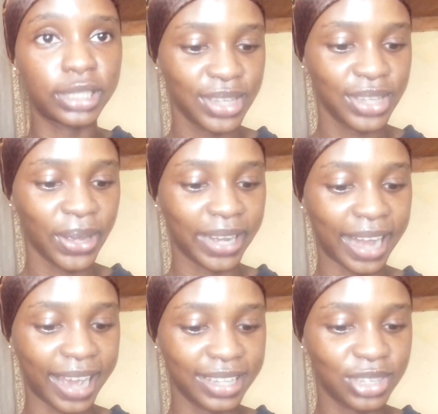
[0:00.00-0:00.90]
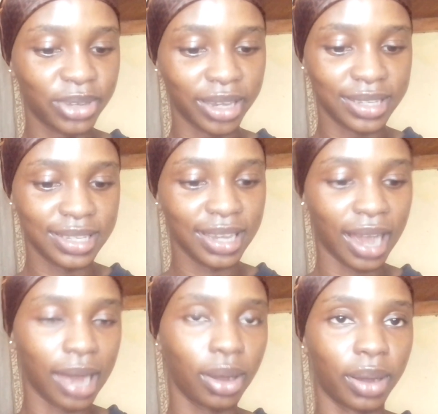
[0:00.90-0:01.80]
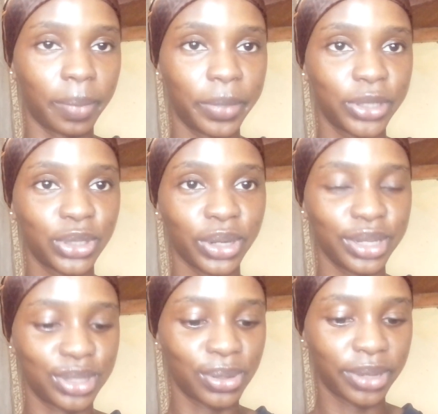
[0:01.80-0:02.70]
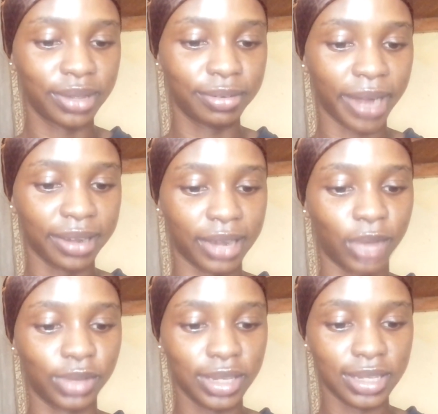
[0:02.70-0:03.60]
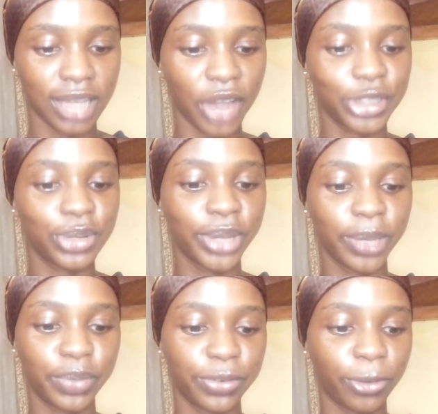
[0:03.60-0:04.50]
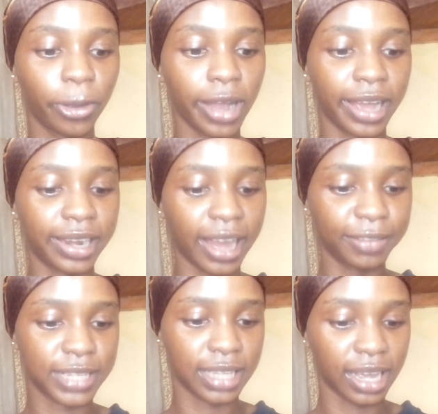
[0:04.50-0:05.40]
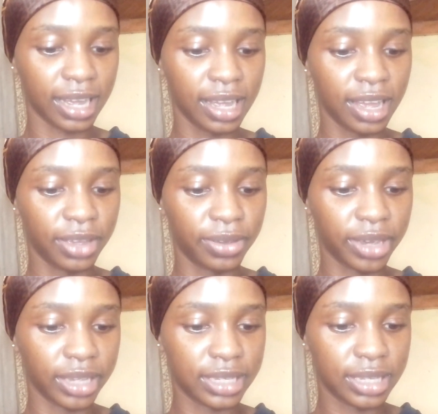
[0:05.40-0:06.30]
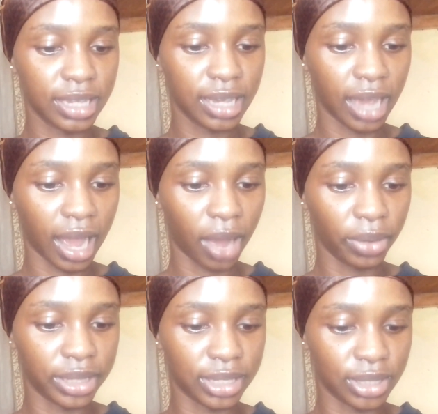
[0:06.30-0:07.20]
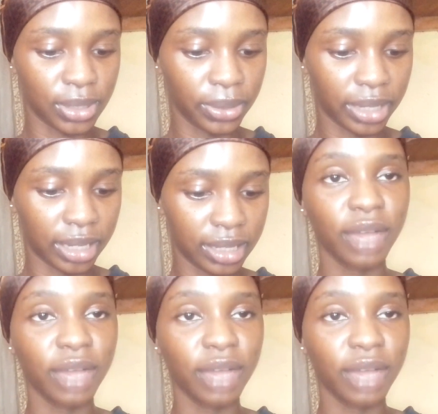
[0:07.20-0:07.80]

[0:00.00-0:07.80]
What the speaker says: So guys, you can see how our picture is looking right now. This is how it's looking before and after. You can see how it is looking. You